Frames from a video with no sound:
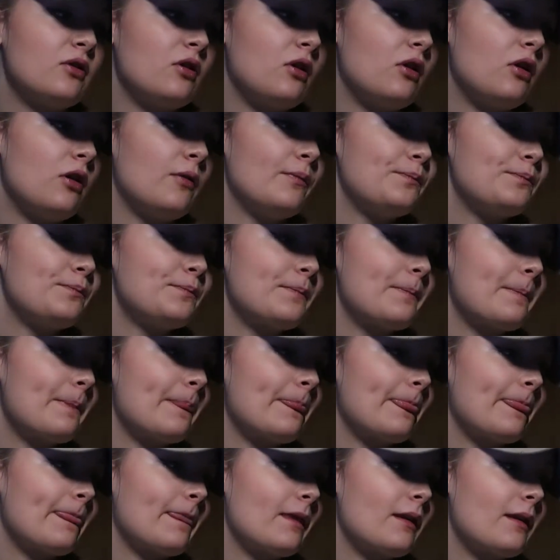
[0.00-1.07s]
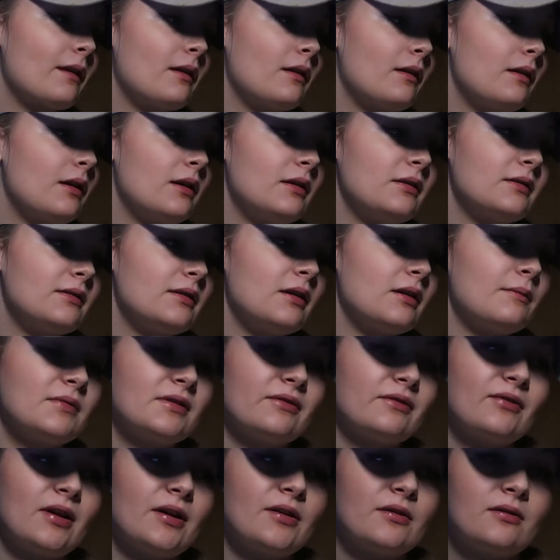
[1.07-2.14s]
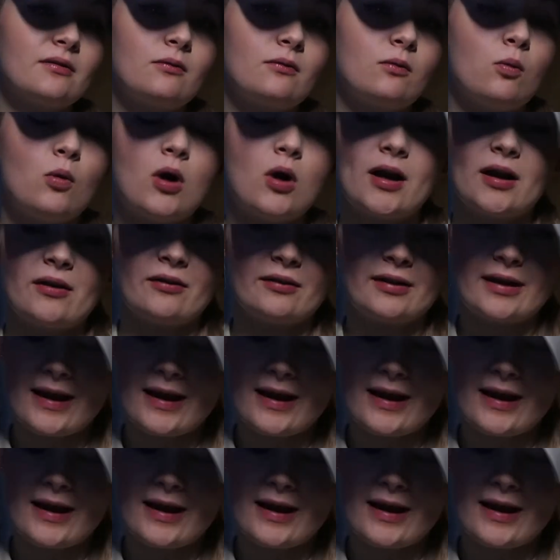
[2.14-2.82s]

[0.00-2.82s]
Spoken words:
got in terms of like what I can